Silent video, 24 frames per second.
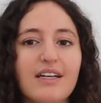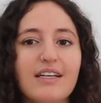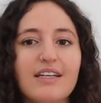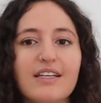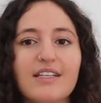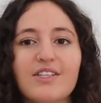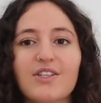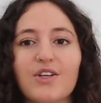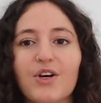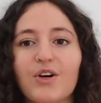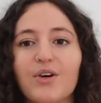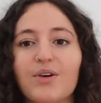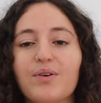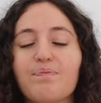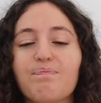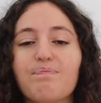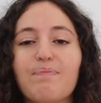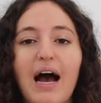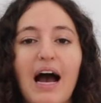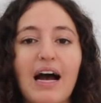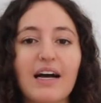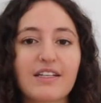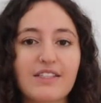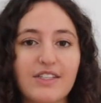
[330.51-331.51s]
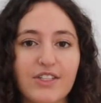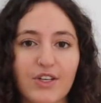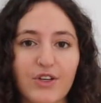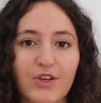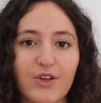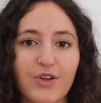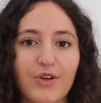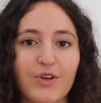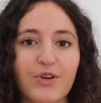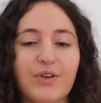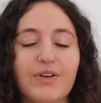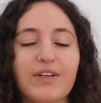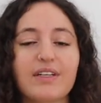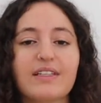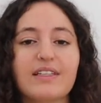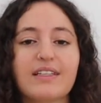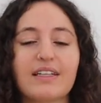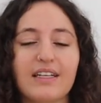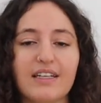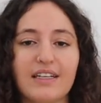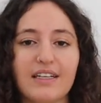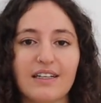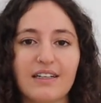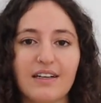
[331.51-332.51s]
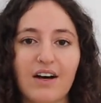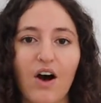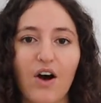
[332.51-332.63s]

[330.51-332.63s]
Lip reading: So back to the